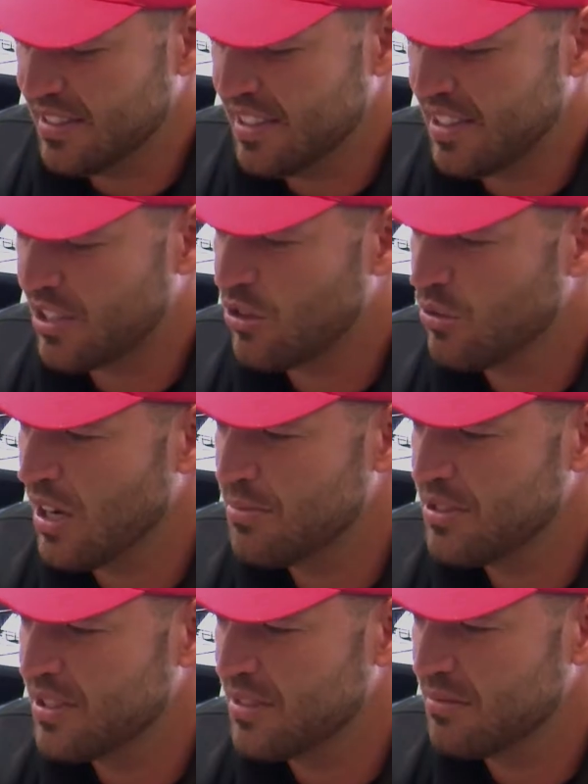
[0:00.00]
and the
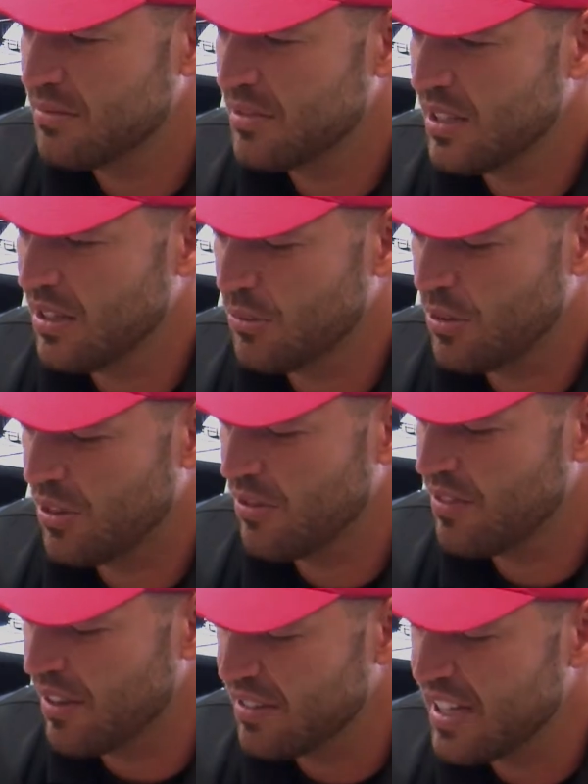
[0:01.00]
corruption with their
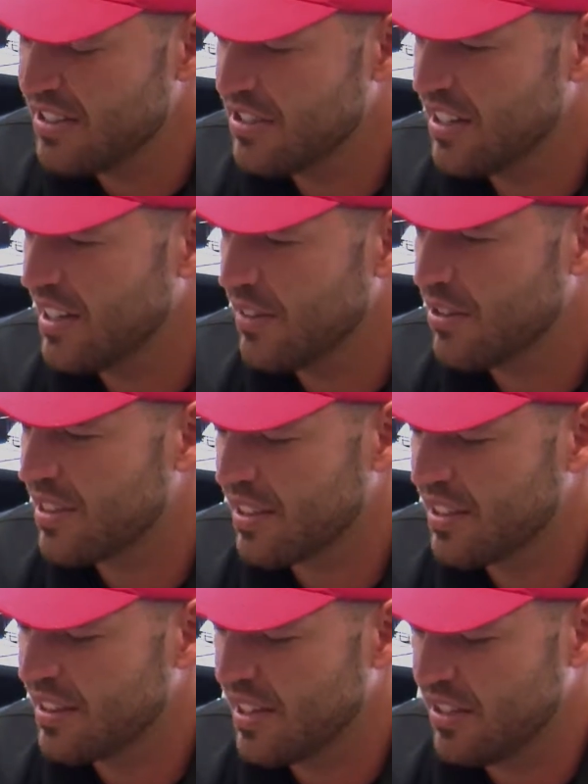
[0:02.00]
foundation and
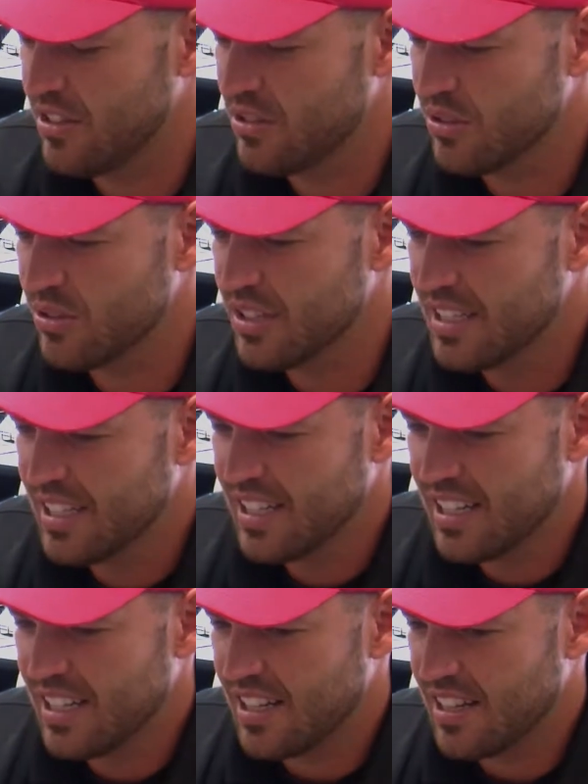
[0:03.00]
everything that they do,
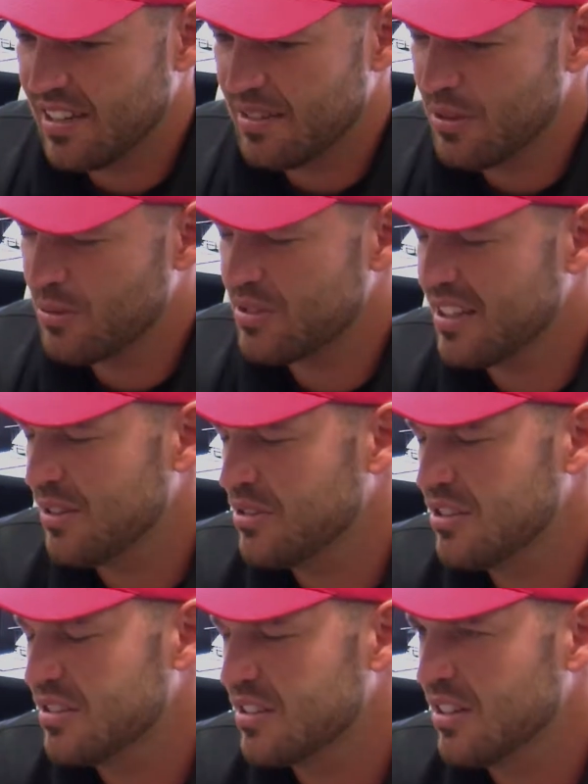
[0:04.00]
it
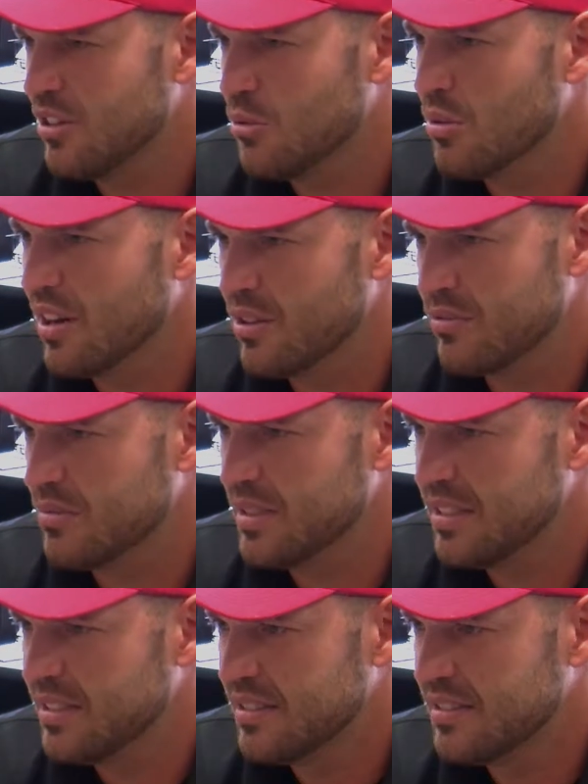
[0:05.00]
was just a no-brainer for me.